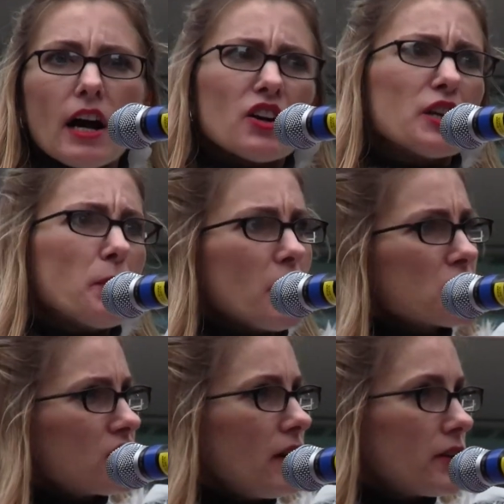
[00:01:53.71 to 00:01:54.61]
already
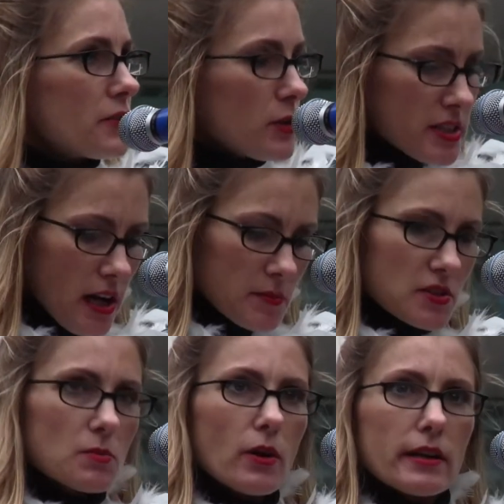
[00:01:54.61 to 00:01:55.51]
posted on there 3 times
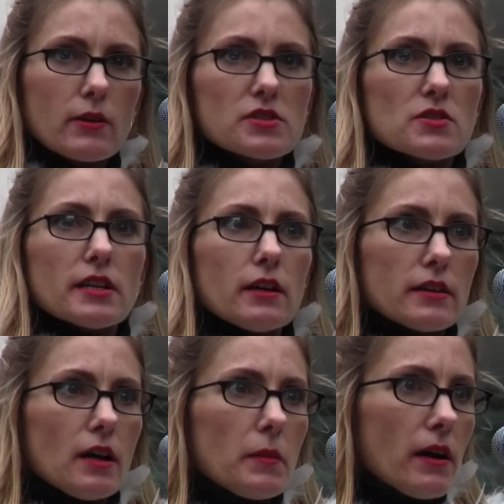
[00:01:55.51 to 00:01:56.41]
this morning. I was so scared
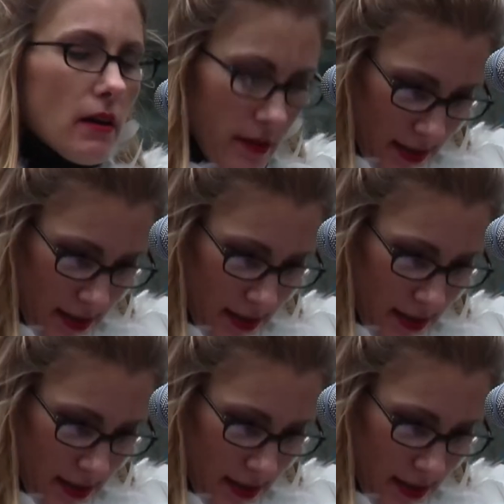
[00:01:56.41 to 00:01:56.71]
to come here.